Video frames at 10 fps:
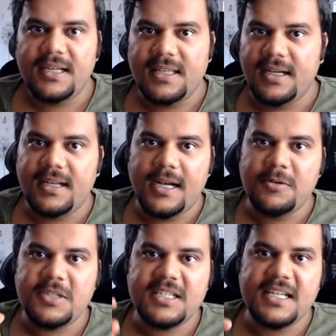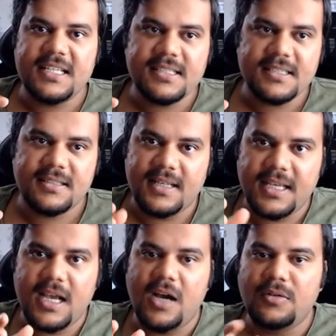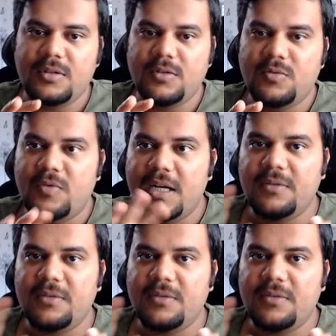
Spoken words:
then try to stress like what